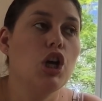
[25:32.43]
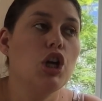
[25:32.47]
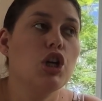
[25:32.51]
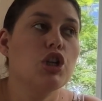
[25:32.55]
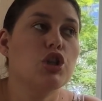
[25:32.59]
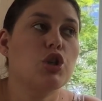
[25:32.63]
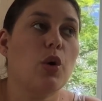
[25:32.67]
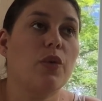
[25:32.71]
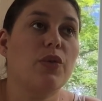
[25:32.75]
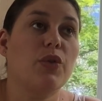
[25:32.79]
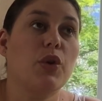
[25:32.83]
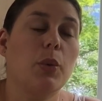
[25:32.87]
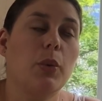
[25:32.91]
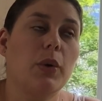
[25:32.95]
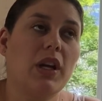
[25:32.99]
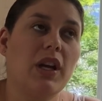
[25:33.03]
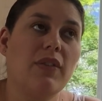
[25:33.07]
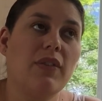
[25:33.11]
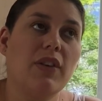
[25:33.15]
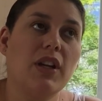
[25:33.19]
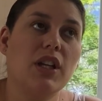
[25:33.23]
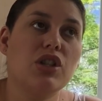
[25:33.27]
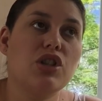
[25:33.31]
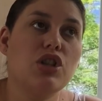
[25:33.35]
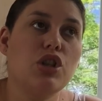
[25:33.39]
So if they were
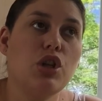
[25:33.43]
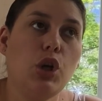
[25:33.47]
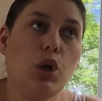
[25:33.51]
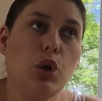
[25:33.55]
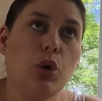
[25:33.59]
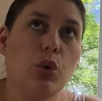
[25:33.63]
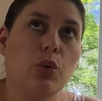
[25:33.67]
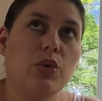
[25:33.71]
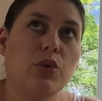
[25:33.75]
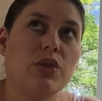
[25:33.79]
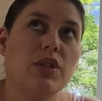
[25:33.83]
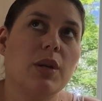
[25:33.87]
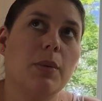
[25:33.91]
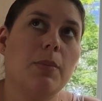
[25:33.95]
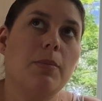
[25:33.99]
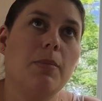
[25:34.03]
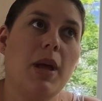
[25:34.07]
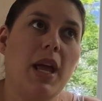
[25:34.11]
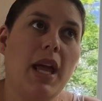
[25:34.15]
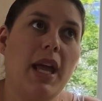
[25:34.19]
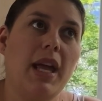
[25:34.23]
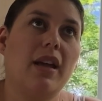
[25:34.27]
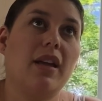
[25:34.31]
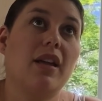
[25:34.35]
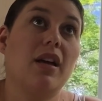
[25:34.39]
giving two to
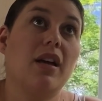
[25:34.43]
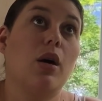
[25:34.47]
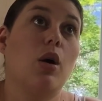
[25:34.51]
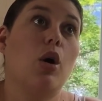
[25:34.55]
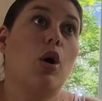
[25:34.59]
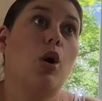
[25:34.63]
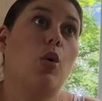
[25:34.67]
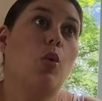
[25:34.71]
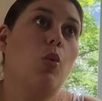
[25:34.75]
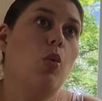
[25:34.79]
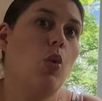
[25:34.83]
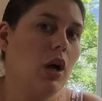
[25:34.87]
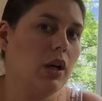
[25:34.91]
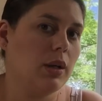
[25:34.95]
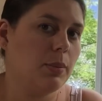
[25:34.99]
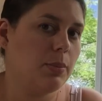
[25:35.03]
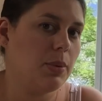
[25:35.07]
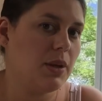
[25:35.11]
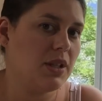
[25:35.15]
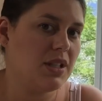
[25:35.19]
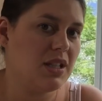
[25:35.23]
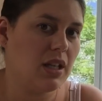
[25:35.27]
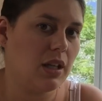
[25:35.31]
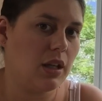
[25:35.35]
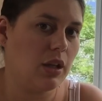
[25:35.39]
make one
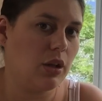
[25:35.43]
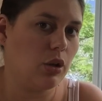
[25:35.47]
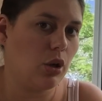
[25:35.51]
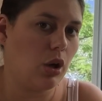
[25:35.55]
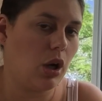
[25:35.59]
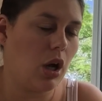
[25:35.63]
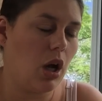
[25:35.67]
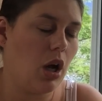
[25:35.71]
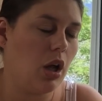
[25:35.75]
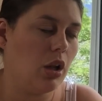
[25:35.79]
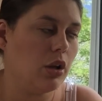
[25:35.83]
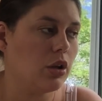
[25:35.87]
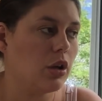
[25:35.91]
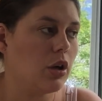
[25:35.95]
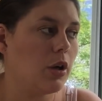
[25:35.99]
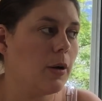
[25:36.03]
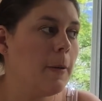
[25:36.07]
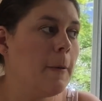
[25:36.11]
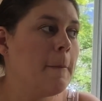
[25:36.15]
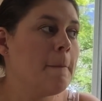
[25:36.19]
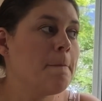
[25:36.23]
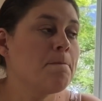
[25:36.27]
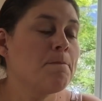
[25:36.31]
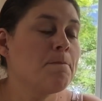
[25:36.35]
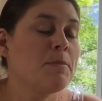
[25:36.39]
particular color,
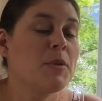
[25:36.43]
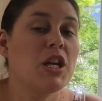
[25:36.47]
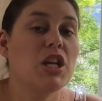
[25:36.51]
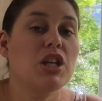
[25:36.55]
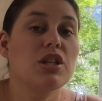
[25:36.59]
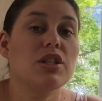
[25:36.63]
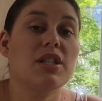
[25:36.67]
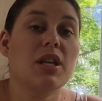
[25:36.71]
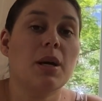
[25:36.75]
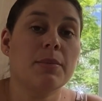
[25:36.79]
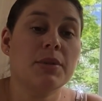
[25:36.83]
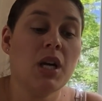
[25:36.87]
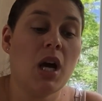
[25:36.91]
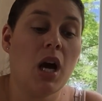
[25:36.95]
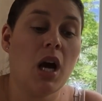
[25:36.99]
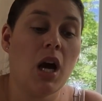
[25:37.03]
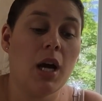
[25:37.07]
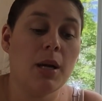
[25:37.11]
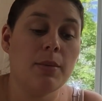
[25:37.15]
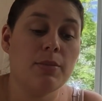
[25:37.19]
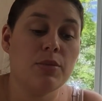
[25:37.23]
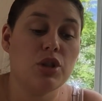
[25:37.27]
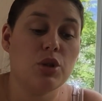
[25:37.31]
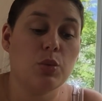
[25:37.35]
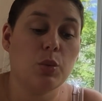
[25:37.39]

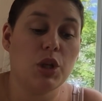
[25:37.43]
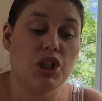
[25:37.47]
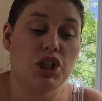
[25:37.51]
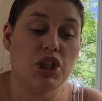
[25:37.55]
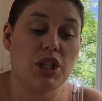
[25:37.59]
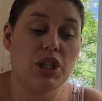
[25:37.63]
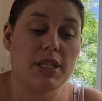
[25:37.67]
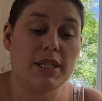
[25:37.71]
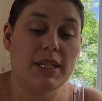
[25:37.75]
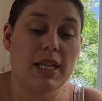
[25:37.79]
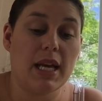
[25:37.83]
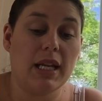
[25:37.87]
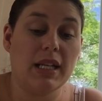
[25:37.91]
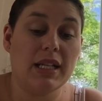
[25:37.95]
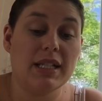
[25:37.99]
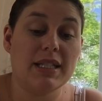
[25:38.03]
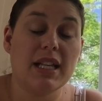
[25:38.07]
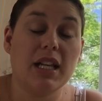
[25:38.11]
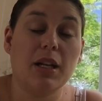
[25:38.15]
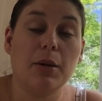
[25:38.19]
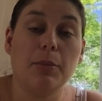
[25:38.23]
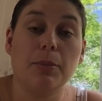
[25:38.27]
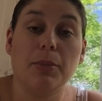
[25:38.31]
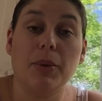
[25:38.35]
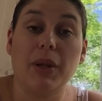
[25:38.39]
sometimes what she said,
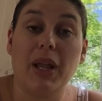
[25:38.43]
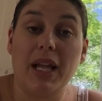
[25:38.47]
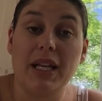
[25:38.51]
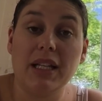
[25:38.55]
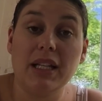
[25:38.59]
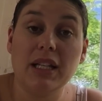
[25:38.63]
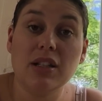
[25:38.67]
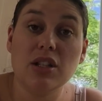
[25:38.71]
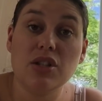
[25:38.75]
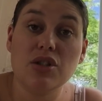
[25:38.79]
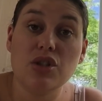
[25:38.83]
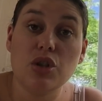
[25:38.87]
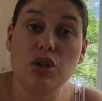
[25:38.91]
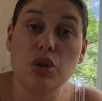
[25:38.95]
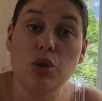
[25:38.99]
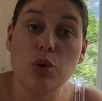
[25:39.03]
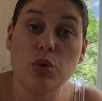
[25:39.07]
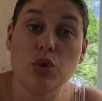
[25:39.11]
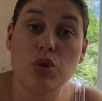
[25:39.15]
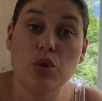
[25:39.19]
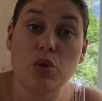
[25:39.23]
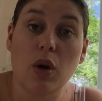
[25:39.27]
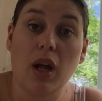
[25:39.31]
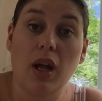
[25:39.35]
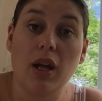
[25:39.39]
instead of blending the two
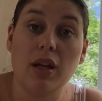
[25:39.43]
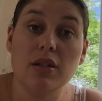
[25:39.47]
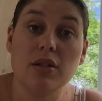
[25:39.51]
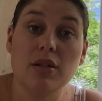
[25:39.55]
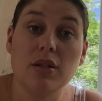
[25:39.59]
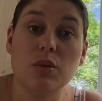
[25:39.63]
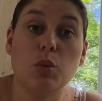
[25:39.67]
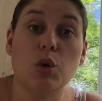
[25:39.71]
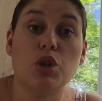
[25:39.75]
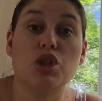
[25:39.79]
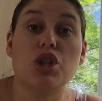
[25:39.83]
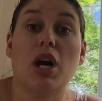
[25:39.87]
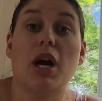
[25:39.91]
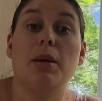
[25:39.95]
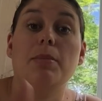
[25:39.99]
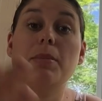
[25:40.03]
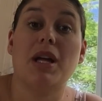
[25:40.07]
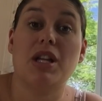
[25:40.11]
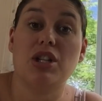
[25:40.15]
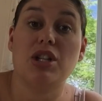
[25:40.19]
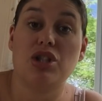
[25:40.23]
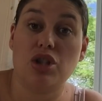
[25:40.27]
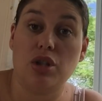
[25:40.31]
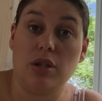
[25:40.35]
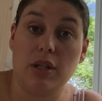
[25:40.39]
strands, which I
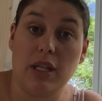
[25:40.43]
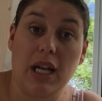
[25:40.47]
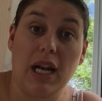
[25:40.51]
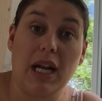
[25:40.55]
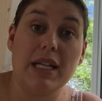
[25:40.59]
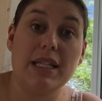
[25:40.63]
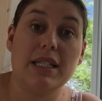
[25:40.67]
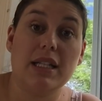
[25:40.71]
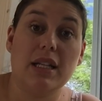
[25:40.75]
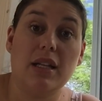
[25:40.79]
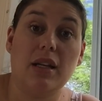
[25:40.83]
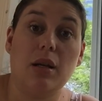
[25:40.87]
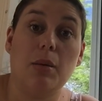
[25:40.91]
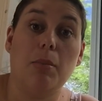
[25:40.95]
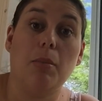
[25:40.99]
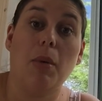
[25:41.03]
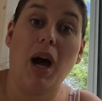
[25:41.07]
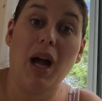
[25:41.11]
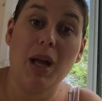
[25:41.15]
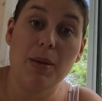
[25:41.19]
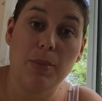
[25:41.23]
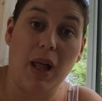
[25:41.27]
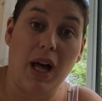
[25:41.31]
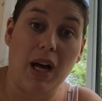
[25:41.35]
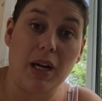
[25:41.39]
mentioned that I did in
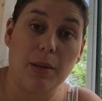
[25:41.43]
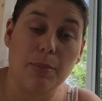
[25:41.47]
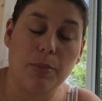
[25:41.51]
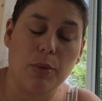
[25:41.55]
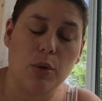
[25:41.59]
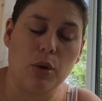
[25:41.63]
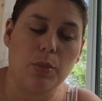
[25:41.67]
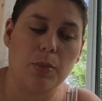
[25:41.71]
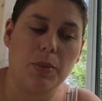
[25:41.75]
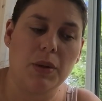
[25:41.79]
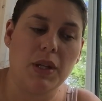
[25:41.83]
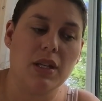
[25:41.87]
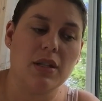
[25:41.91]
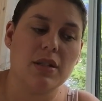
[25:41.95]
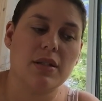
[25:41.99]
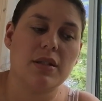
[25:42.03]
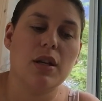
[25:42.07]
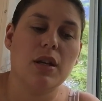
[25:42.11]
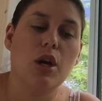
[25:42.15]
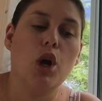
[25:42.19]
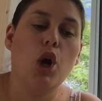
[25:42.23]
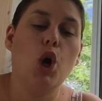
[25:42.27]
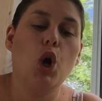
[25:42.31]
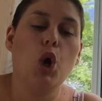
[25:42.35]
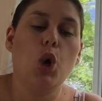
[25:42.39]
my Blackbird
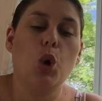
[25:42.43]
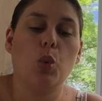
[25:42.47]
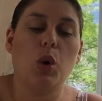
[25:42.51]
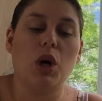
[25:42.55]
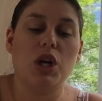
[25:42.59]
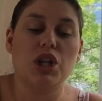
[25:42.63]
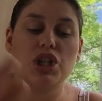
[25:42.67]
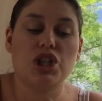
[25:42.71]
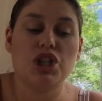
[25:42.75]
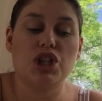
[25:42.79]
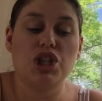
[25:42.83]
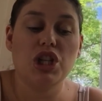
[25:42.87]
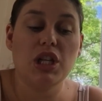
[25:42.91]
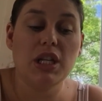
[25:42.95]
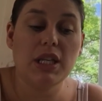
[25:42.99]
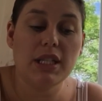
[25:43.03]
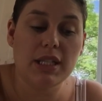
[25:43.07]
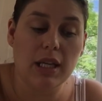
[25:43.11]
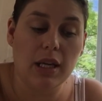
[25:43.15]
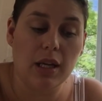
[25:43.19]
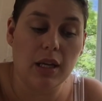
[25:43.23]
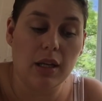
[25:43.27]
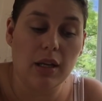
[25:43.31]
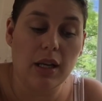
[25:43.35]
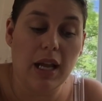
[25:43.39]
piece, what she
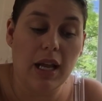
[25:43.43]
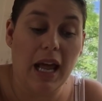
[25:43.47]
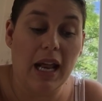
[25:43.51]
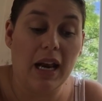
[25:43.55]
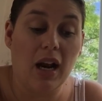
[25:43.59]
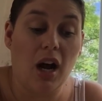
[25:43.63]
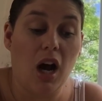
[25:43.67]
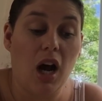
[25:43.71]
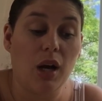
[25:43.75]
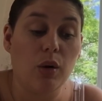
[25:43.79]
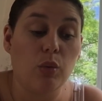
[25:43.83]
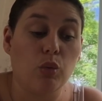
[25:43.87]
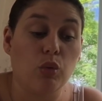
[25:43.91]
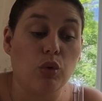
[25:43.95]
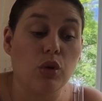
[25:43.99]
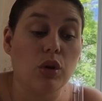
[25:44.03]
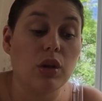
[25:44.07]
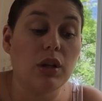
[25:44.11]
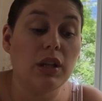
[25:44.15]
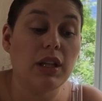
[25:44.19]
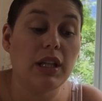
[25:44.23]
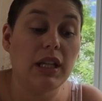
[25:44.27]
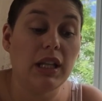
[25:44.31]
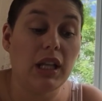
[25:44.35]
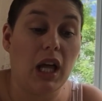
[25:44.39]
did, and I
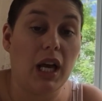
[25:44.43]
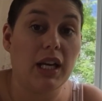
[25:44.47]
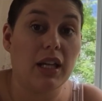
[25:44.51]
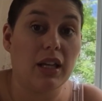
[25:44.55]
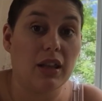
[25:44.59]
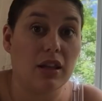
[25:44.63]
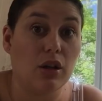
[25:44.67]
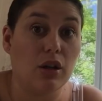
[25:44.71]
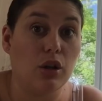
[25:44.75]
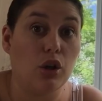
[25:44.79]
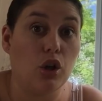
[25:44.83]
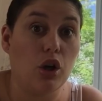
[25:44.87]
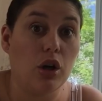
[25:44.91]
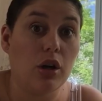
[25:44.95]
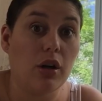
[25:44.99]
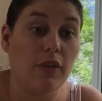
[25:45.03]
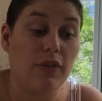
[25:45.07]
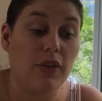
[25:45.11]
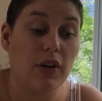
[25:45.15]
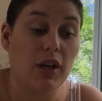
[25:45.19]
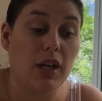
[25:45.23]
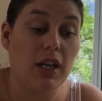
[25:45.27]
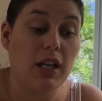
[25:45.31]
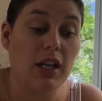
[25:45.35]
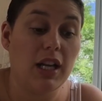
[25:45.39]
really like the look
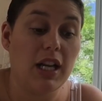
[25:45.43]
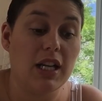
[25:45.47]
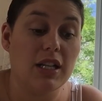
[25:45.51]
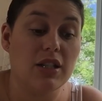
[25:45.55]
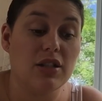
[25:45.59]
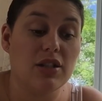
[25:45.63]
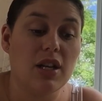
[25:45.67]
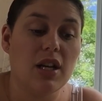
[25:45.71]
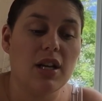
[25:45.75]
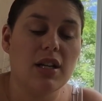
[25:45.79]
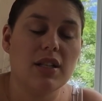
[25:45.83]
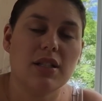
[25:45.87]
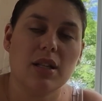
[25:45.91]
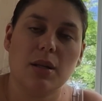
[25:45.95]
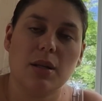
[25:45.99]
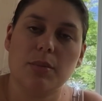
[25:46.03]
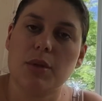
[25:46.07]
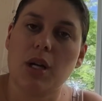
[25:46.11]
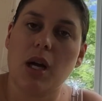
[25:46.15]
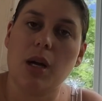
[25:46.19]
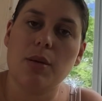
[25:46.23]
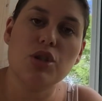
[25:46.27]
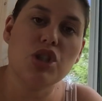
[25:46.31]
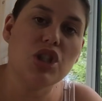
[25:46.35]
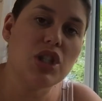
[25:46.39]
of it, is
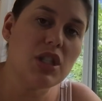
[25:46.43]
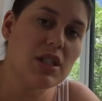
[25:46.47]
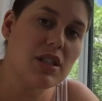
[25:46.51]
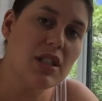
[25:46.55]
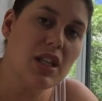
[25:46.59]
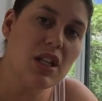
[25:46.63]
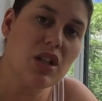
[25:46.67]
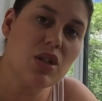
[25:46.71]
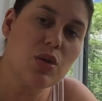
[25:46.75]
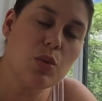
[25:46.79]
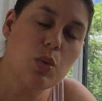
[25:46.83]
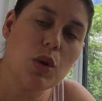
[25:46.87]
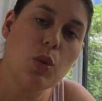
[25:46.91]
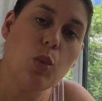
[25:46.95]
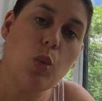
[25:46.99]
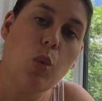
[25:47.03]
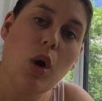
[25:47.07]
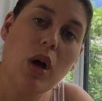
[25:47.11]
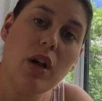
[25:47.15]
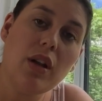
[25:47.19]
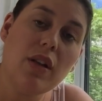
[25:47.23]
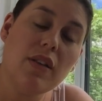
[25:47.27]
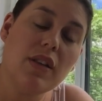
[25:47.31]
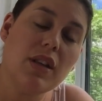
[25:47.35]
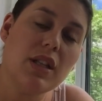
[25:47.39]
sometimes she stitched with
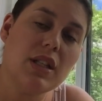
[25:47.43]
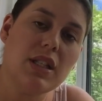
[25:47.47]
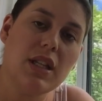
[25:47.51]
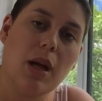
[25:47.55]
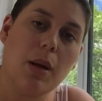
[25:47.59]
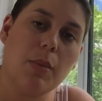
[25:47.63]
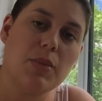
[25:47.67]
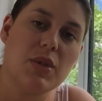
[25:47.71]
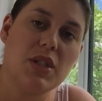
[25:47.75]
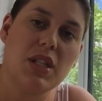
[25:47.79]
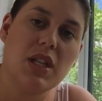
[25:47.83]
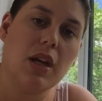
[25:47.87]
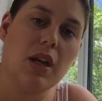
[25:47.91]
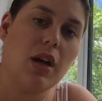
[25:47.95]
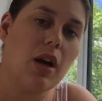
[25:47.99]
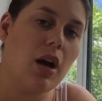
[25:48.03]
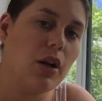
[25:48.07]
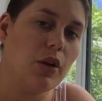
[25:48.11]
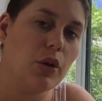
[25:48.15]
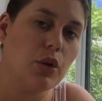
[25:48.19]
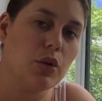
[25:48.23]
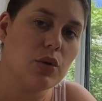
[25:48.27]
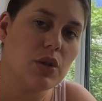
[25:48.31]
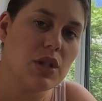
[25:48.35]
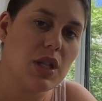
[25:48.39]
one of the DMC
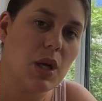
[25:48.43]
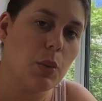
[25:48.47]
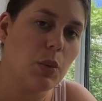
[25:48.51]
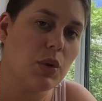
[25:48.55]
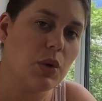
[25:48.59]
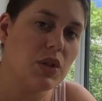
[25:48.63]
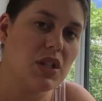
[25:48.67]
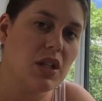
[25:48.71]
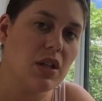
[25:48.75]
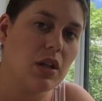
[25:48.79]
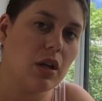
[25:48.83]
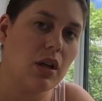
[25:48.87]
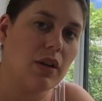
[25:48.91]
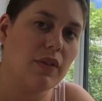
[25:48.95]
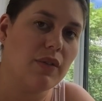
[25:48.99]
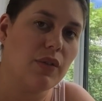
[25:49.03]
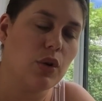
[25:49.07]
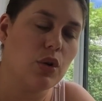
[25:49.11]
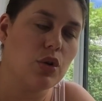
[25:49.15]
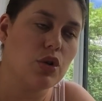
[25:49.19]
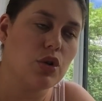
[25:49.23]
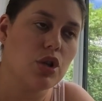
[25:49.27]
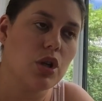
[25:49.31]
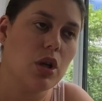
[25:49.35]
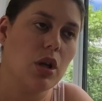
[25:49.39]
colors that was in the
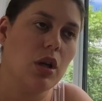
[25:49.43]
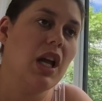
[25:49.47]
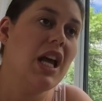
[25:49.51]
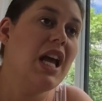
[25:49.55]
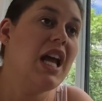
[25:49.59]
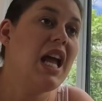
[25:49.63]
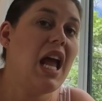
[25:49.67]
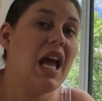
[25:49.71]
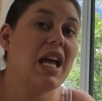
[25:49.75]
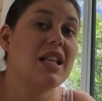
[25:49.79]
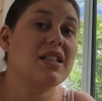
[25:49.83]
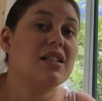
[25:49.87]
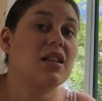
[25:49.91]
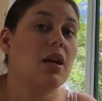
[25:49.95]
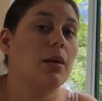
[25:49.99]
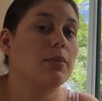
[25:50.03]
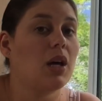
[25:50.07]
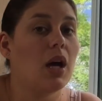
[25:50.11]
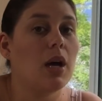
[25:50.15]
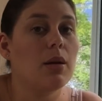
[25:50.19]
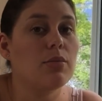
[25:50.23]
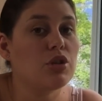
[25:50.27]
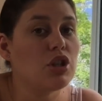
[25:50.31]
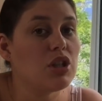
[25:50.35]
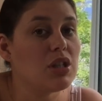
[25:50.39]
conversion, and
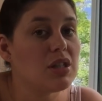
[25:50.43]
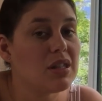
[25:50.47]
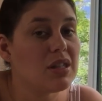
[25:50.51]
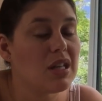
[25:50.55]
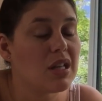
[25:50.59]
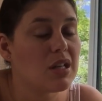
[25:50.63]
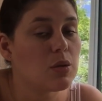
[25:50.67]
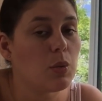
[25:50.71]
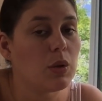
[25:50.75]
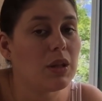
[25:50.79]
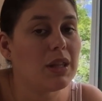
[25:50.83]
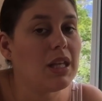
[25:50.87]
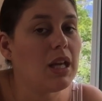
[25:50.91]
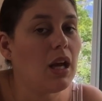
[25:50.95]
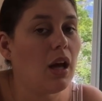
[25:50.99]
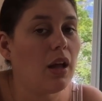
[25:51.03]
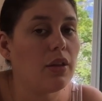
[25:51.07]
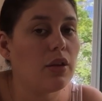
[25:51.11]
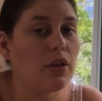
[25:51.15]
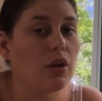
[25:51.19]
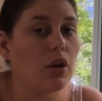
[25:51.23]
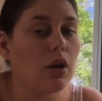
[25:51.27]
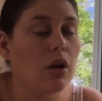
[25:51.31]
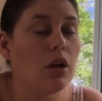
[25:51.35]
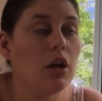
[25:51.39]
sometimes she stitched with the
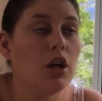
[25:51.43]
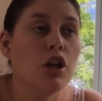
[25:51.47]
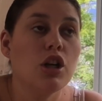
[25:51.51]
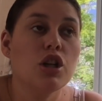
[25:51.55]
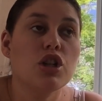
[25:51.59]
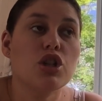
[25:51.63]
other.